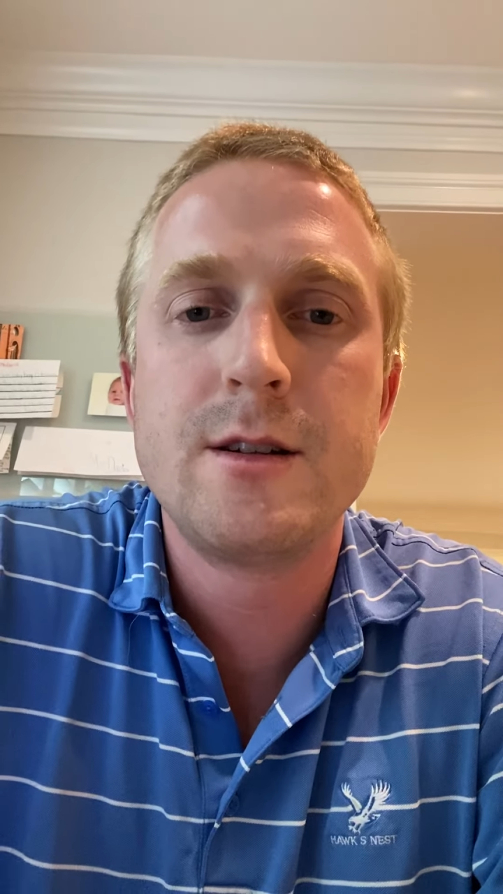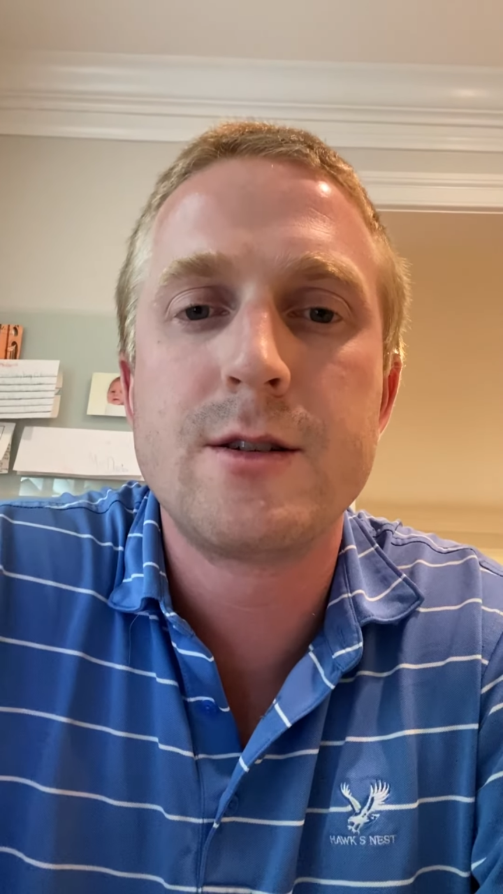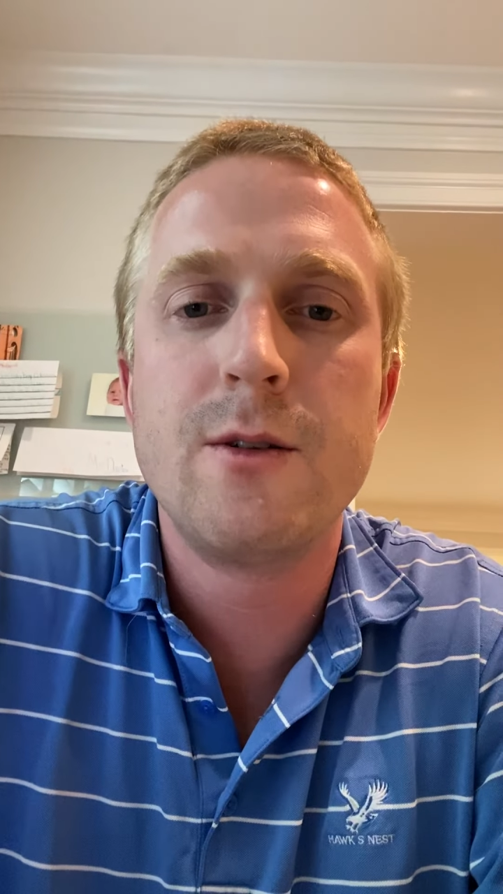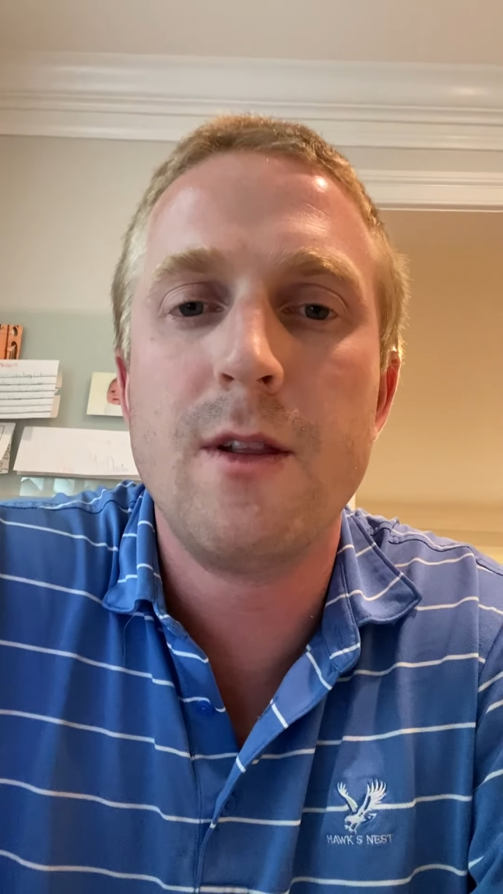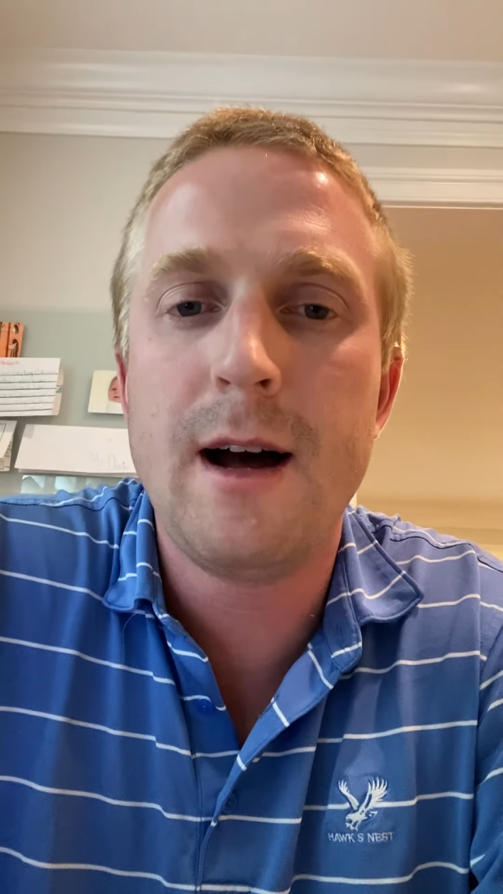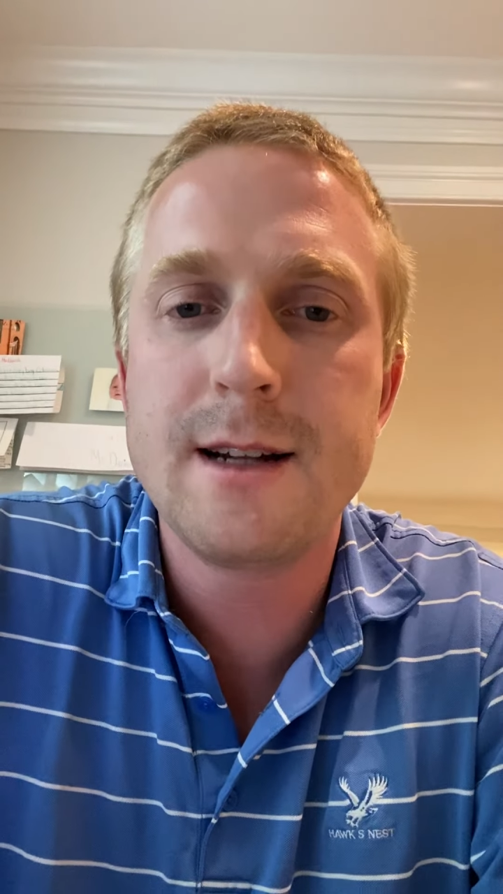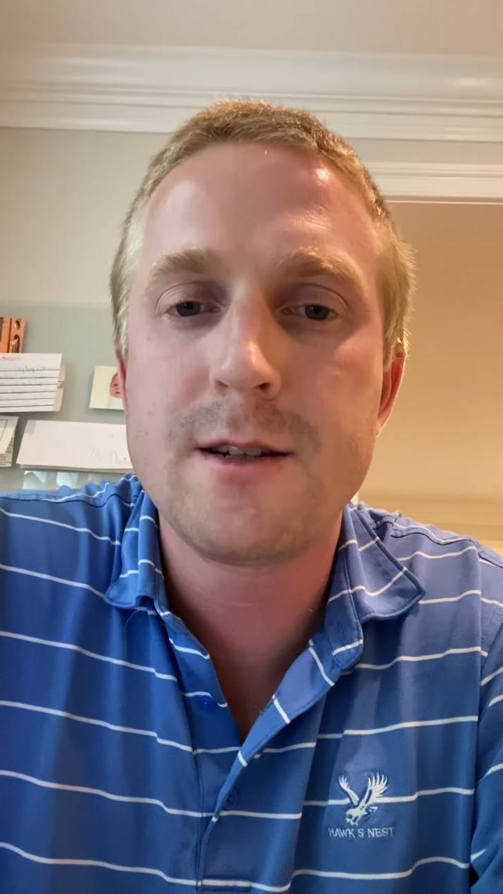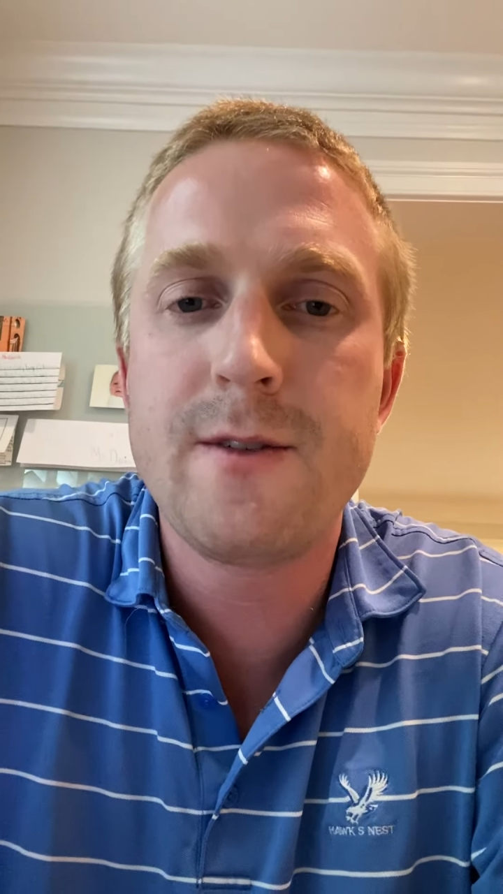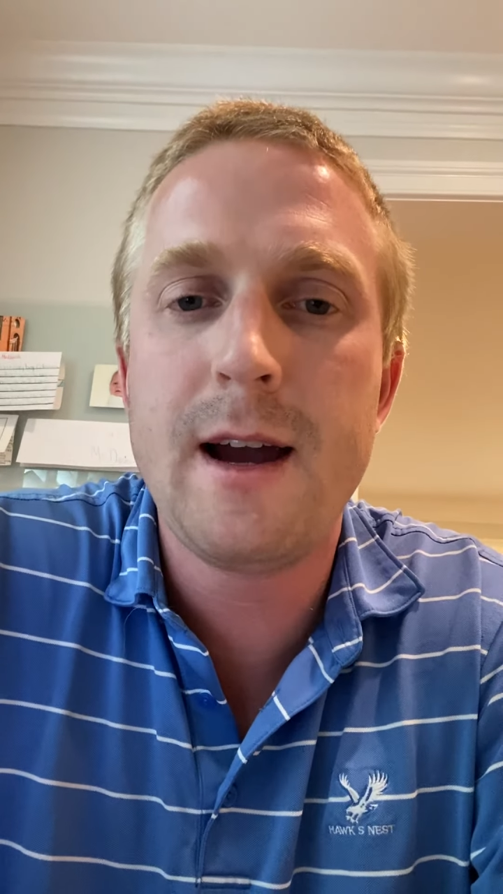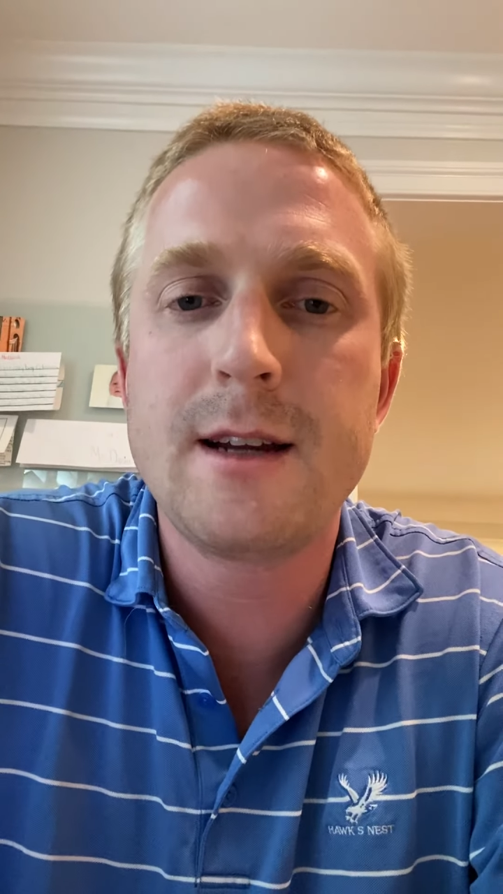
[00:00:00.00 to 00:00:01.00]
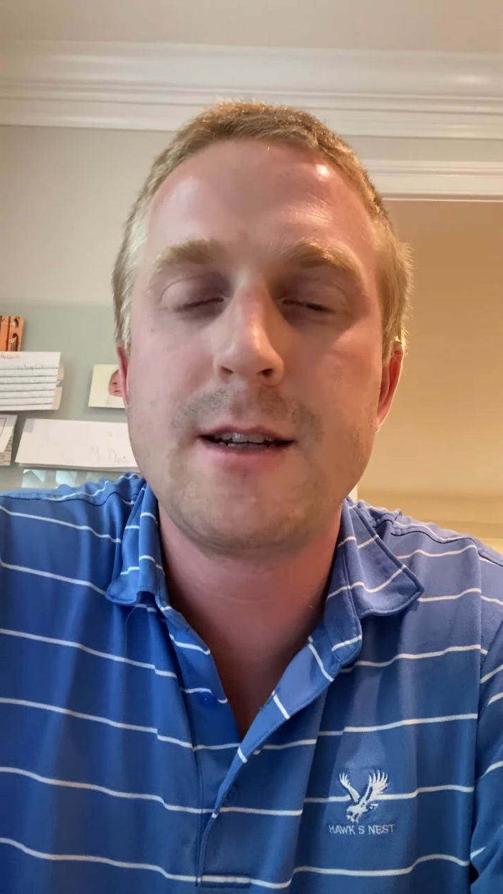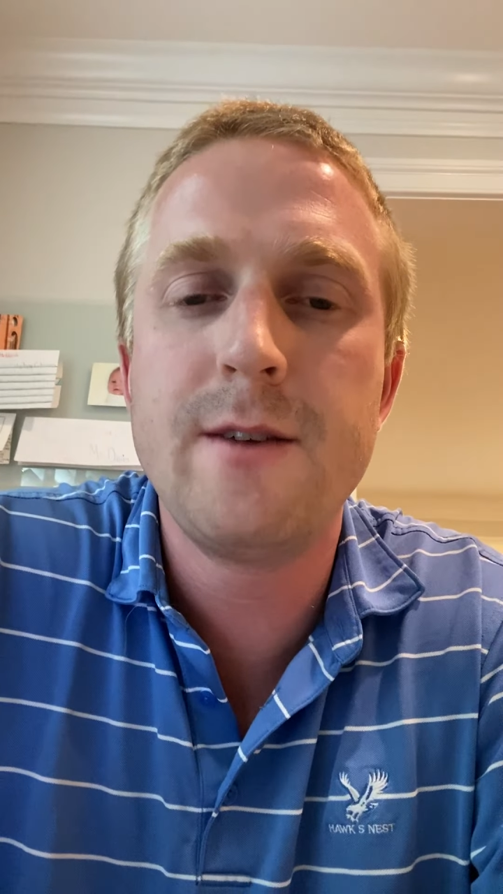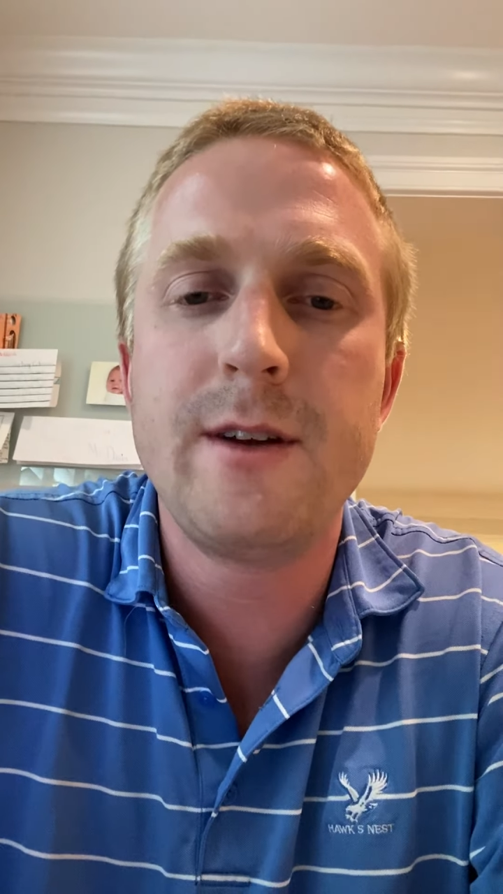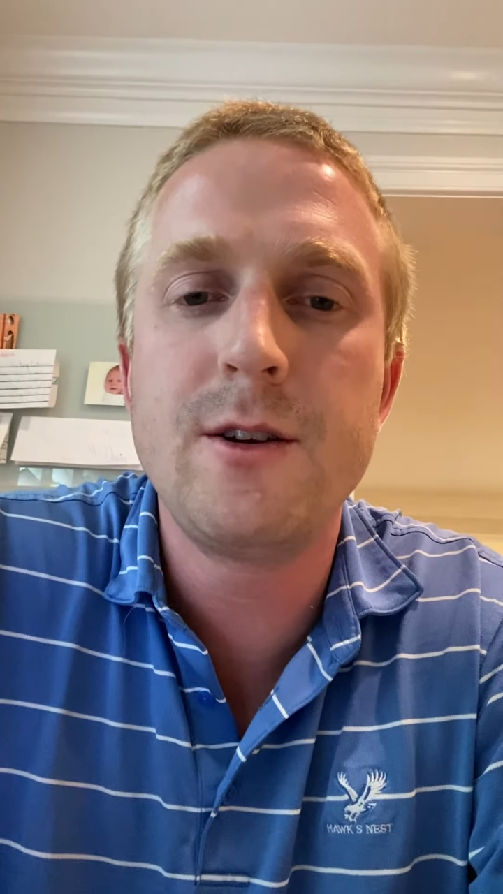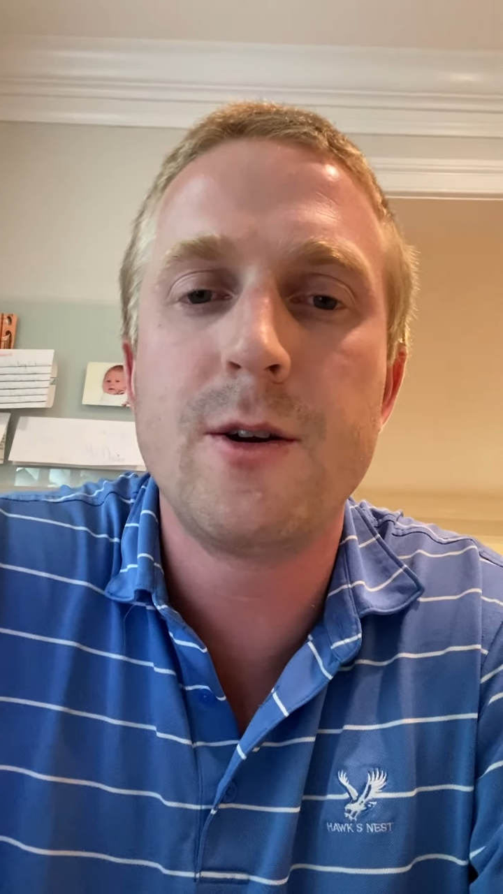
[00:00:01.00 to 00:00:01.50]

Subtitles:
So lots of activity